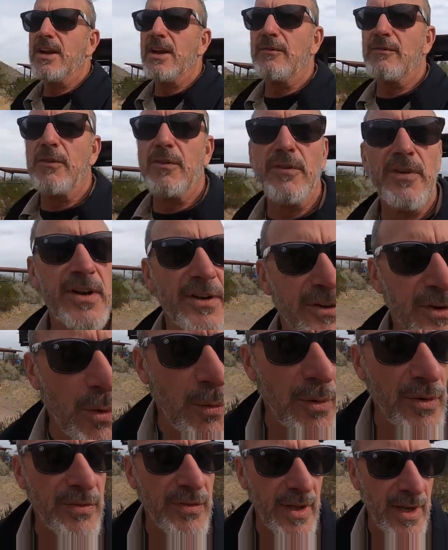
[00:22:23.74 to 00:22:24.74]
different than
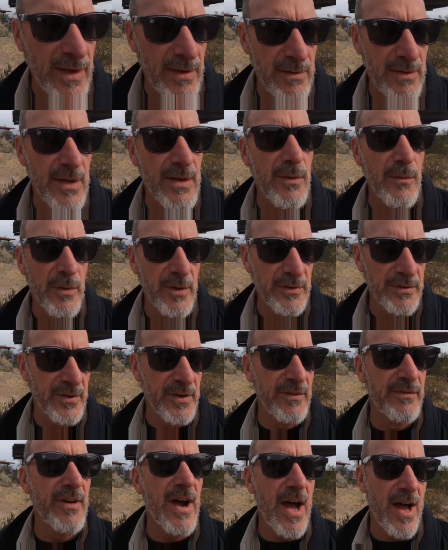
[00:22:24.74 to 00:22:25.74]
Dorothy in The
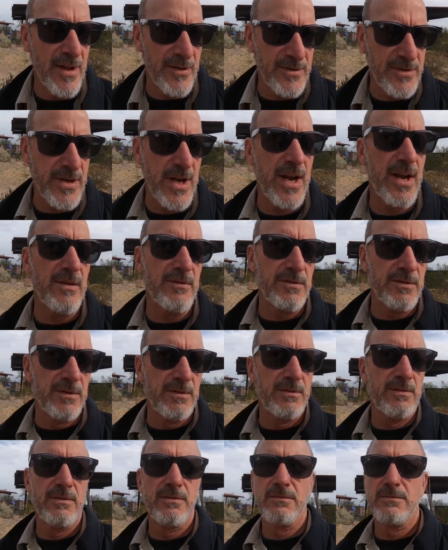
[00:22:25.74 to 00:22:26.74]
Wizard of Oz, James.
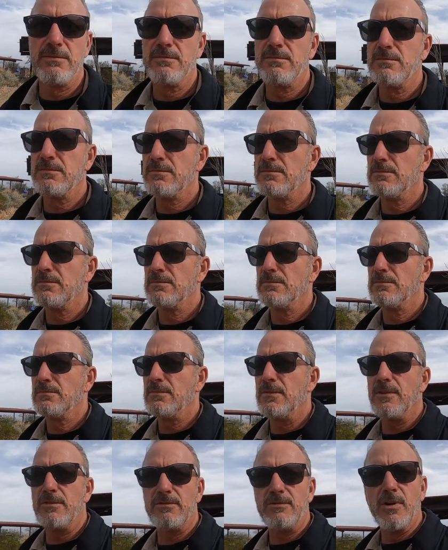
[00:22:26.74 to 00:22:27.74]

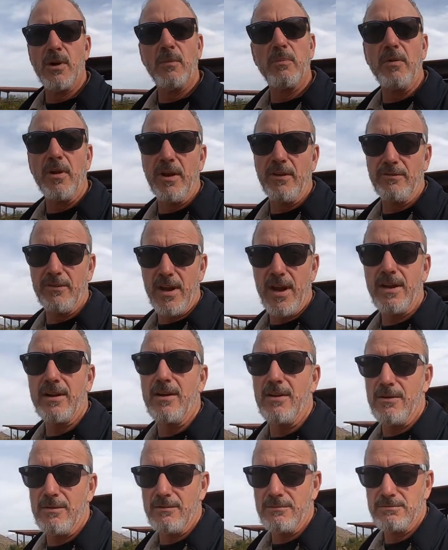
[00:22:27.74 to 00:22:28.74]
There's no place like
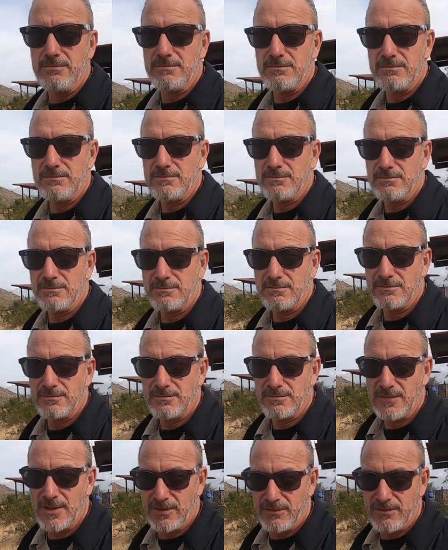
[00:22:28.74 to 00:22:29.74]
home.
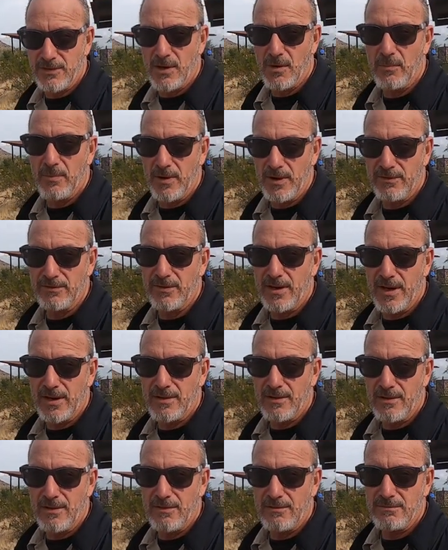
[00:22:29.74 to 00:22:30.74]
There's no place like
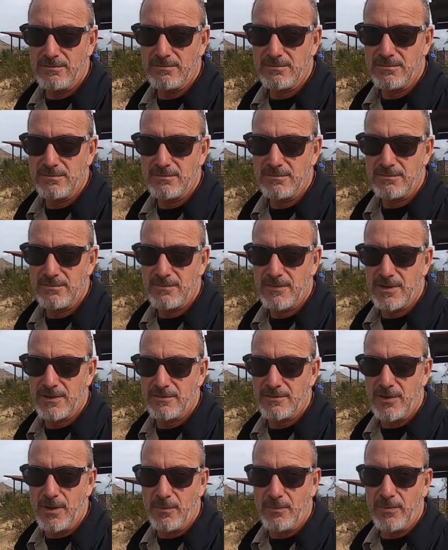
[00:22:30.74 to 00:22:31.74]
home.
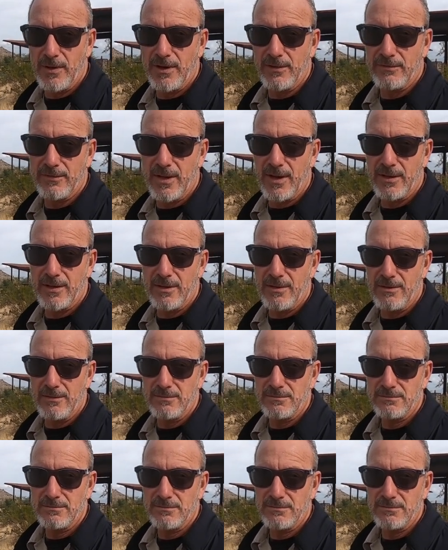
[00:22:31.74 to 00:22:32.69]
There's no place like home.